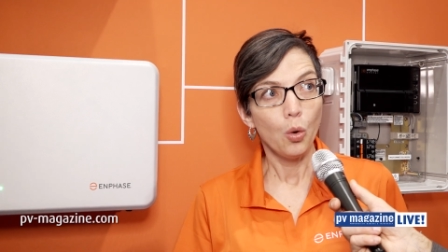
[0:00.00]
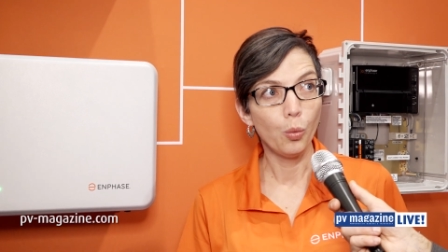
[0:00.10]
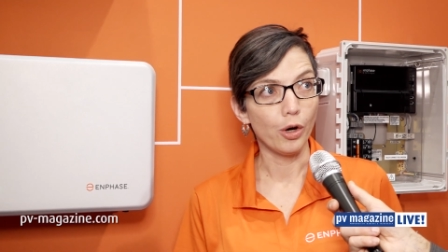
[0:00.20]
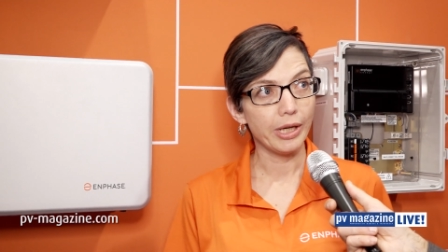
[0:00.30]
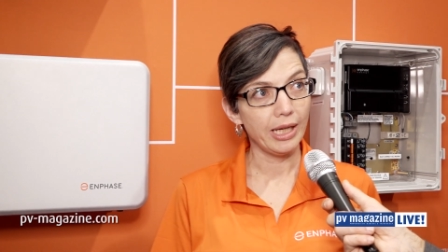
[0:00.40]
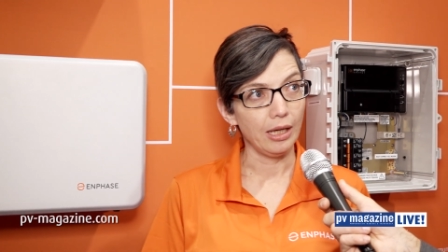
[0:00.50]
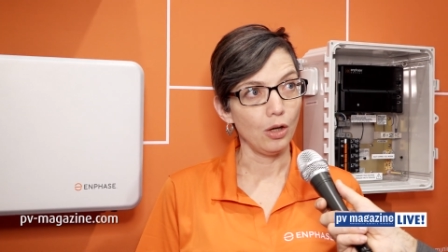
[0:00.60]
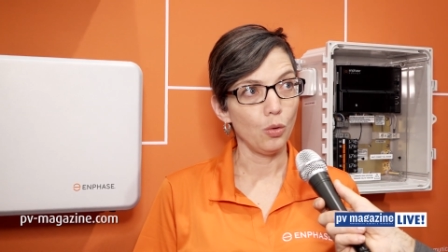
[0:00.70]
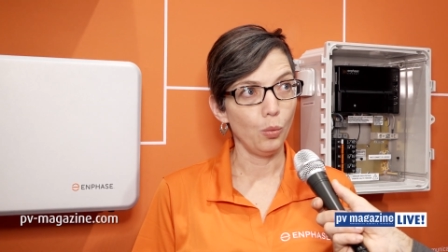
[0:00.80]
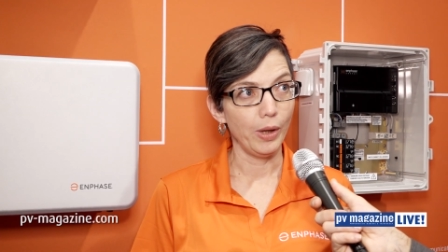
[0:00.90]

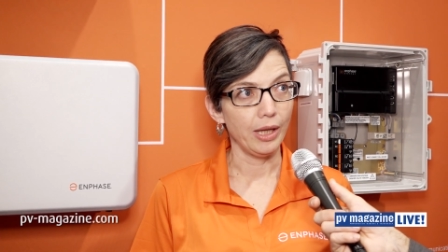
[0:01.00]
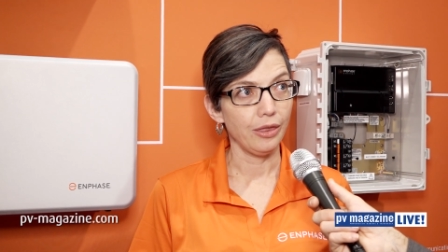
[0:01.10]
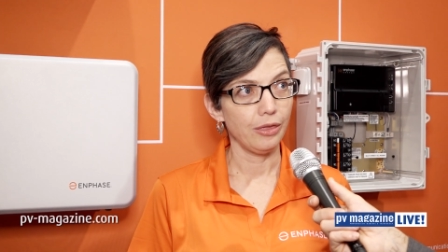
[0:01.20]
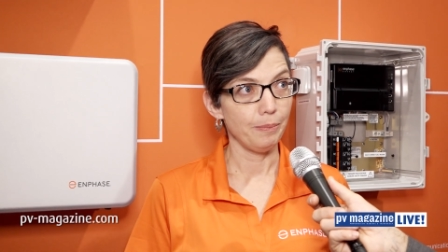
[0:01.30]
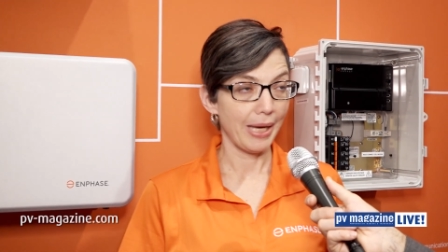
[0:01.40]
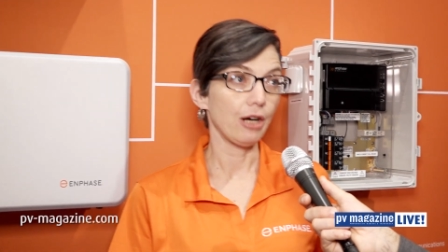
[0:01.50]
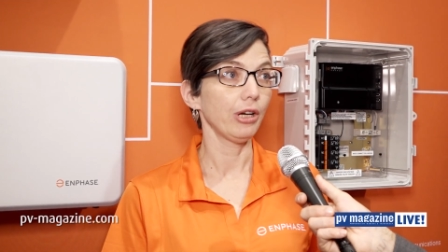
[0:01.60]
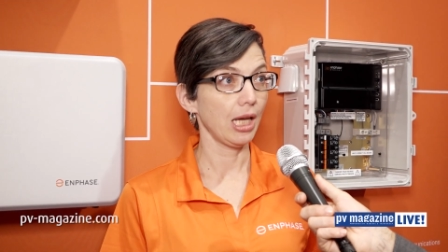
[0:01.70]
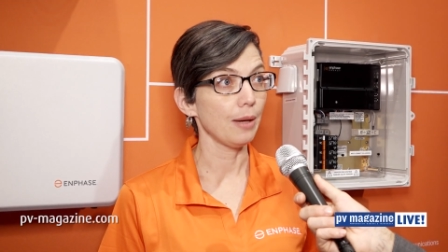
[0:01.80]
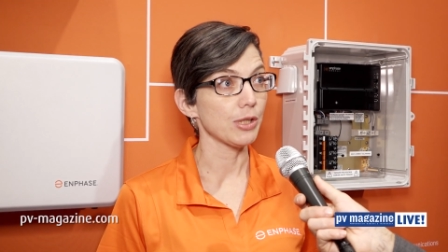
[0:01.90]
working with
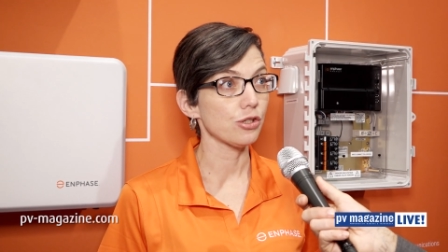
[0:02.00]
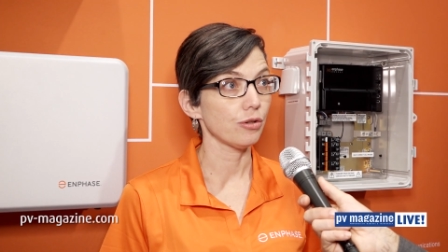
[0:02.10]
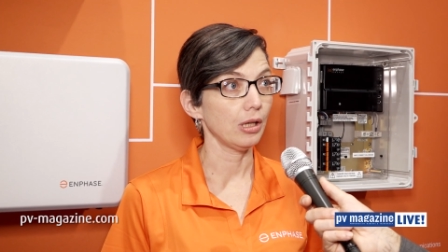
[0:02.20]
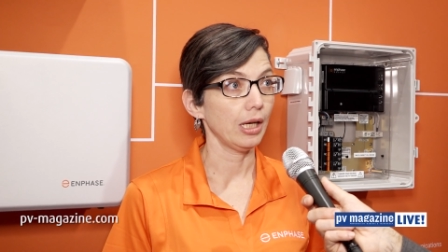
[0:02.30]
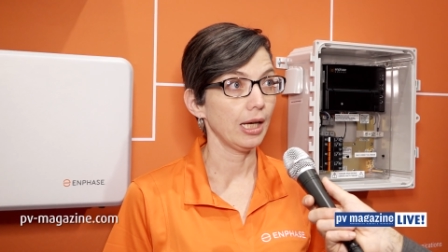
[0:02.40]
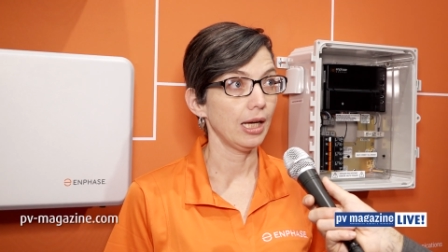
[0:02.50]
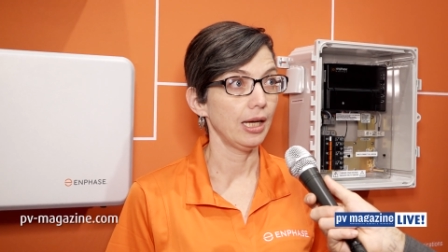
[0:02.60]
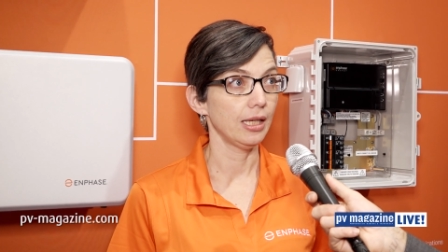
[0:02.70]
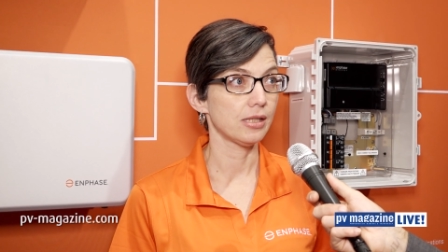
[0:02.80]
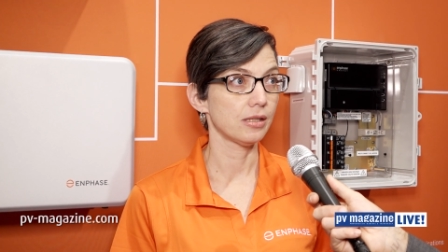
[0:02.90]
battery chemistry. Uh,
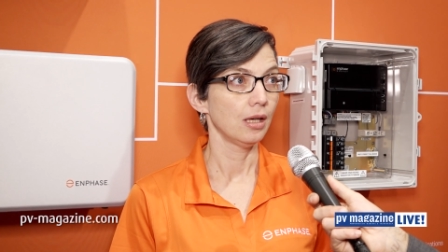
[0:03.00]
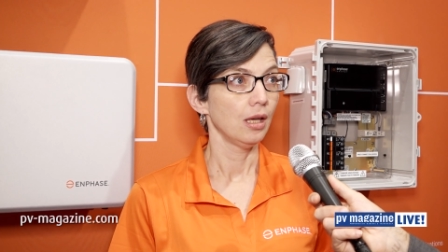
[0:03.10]
it's